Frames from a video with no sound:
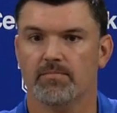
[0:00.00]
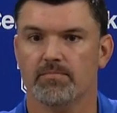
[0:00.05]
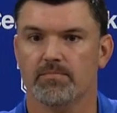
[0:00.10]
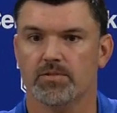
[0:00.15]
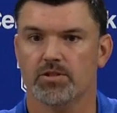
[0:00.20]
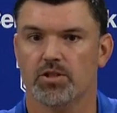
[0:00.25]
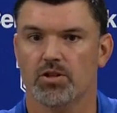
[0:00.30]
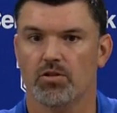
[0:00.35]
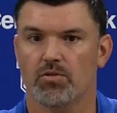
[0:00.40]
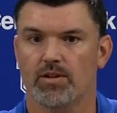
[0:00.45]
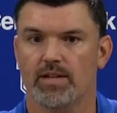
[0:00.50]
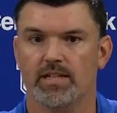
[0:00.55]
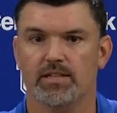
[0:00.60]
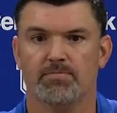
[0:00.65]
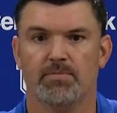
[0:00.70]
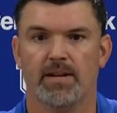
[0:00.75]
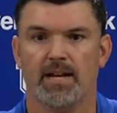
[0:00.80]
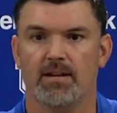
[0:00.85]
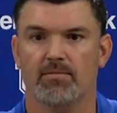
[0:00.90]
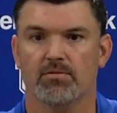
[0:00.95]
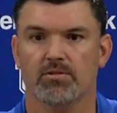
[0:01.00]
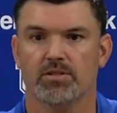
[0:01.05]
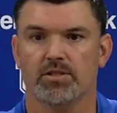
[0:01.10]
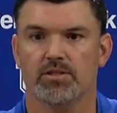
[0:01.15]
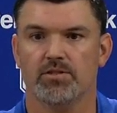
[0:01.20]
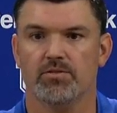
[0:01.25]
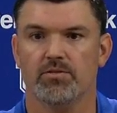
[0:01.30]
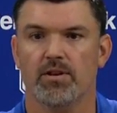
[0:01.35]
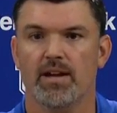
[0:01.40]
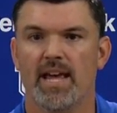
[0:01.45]
So he's been able
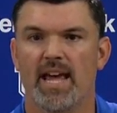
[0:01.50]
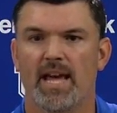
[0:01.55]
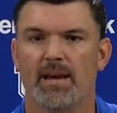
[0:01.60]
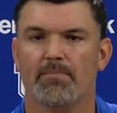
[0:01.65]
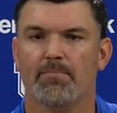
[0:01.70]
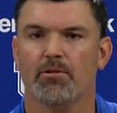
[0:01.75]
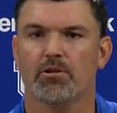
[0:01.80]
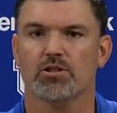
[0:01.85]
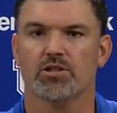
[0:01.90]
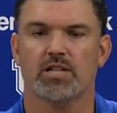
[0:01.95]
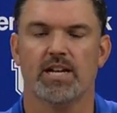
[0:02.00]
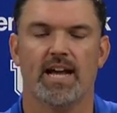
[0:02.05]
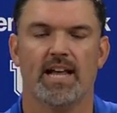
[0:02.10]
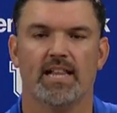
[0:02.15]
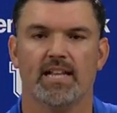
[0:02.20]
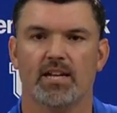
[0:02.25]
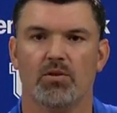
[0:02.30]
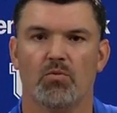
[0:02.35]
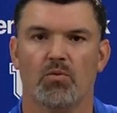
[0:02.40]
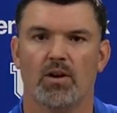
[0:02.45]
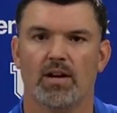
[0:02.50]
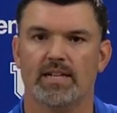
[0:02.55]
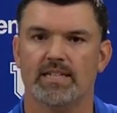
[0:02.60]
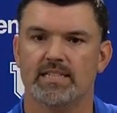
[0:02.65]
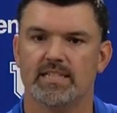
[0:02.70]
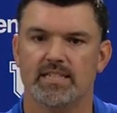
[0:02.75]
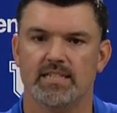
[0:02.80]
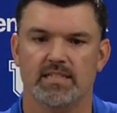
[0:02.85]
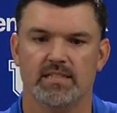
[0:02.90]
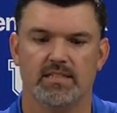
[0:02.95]
to, and
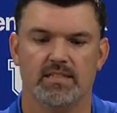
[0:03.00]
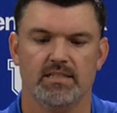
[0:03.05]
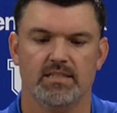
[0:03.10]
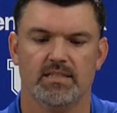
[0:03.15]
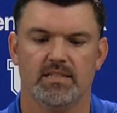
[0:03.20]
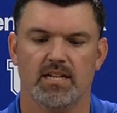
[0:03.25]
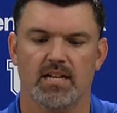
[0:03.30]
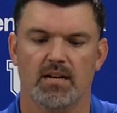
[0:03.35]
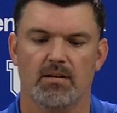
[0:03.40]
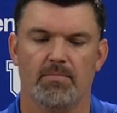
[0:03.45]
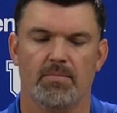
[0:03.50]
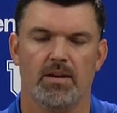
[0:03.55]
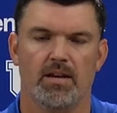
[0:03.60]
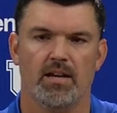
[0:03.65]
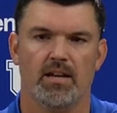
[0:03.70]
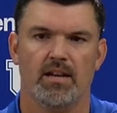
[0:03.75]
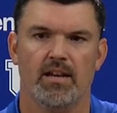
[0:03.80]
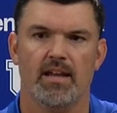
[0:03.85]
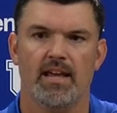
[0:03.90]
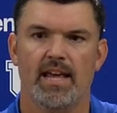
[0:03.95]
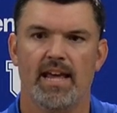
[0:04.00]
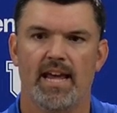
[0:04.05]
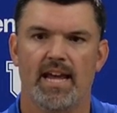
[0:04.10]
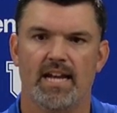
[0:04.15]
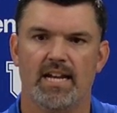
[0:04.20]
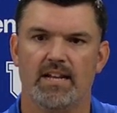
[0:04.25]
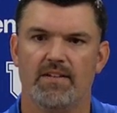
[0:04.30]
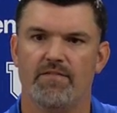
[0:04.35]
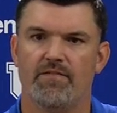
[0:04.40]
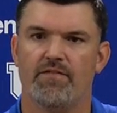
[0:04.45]
personality-wise, he's come in
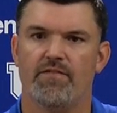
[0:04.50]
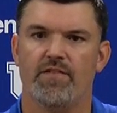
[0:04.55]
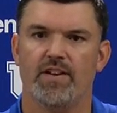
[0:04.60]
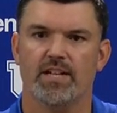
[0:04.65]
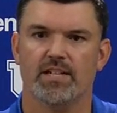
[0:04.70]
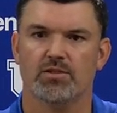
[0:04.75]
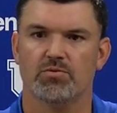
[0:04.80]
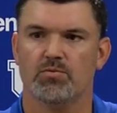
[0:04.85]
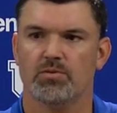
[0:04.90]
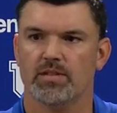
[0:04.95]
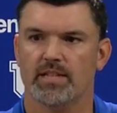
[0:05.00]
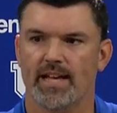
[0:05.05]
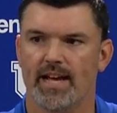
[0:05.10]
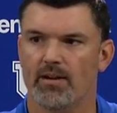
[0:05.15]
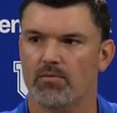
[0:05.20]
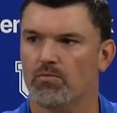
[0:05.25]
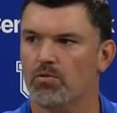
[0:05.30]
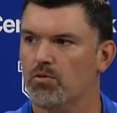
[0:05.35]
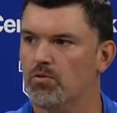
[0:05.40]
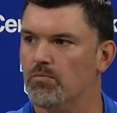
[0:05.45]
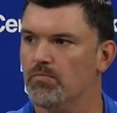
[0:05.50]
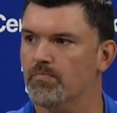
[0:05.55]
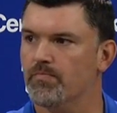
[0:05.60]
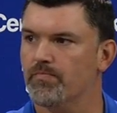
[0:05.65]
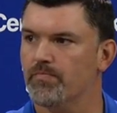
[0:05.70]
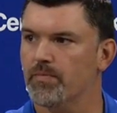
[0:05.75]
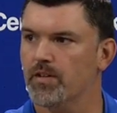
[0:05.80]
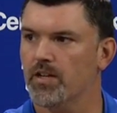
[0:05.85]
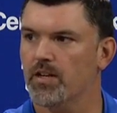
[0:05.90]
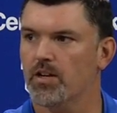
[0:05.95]
and he fits with that room.
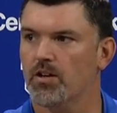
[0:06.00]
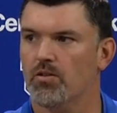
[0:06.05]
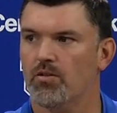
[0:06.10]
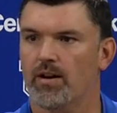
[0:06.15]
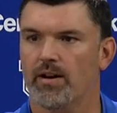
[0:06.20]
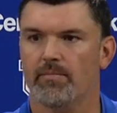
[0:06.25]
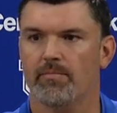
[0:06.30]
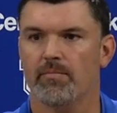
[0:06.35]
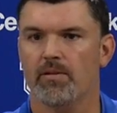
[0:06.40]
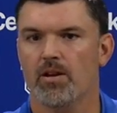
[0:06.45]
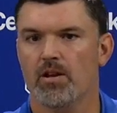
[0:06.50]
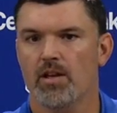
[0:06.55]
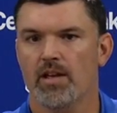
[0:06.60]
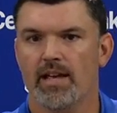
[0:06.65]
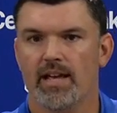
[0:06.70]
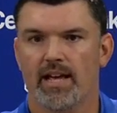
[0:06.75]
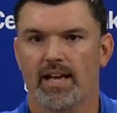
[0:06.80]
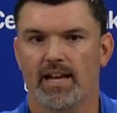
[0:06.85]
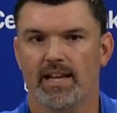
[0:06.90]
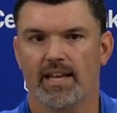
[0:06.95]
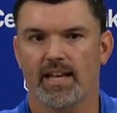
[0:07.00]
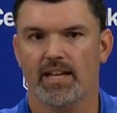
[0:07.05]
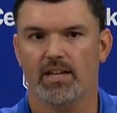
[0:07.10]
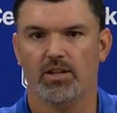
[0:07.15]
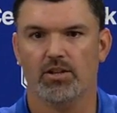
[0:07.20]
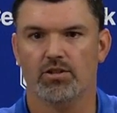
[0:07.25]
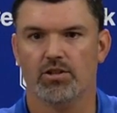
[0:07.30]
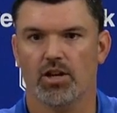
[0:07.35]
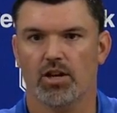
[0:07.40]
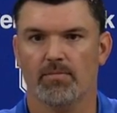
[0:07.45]
You know, again,
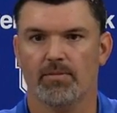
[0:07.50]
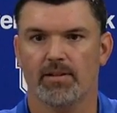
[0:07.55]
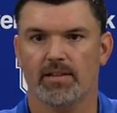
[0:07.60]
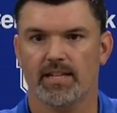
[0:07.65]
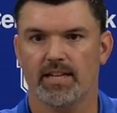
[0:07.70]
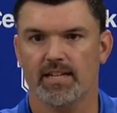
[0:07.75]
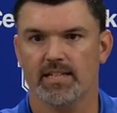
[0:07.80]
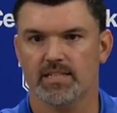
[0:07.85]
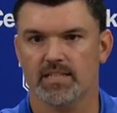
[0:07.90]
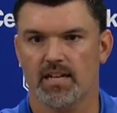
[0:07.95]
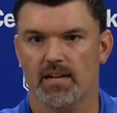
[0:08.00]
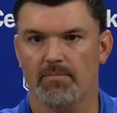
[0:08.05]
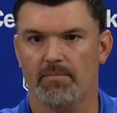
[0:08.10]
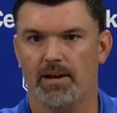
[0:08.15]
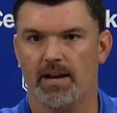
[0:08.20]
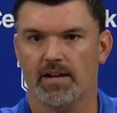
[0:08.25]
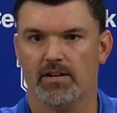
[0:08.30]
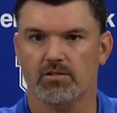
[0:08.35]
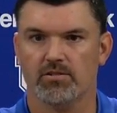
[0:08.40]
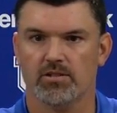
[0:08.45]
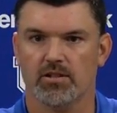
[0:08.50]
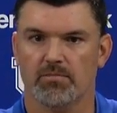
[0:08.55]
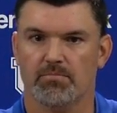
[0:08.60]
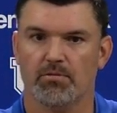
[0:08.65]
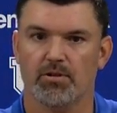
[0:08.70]
you talk about the inside backers on the